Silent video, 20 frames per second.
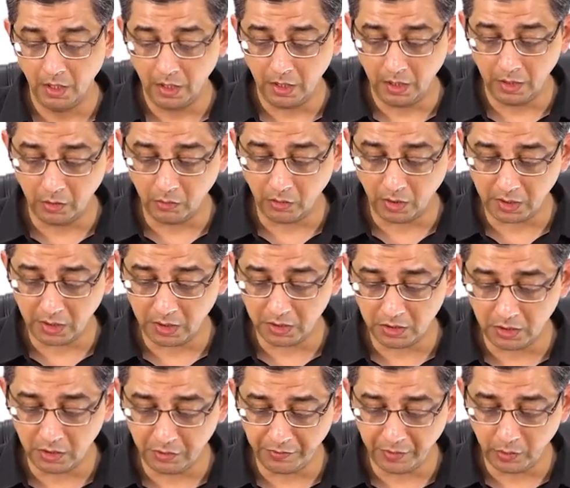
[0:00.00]
In
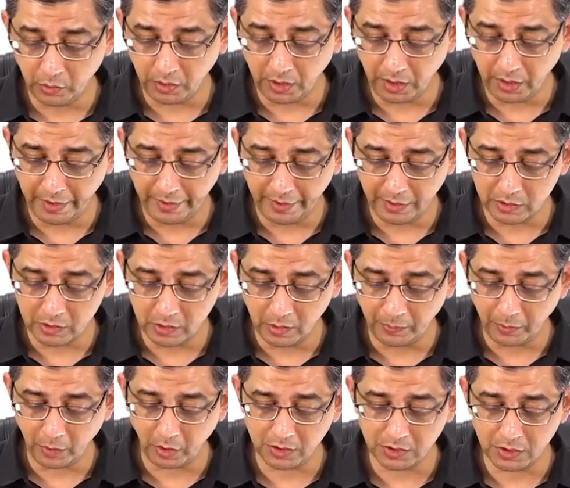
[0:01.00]
coarctation of aorta, it is the
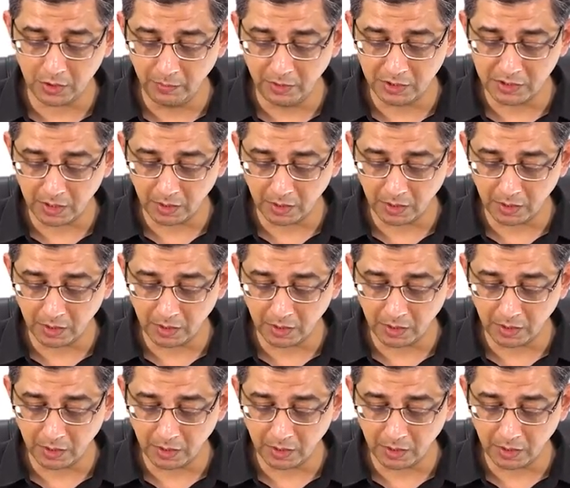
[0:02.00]
proximal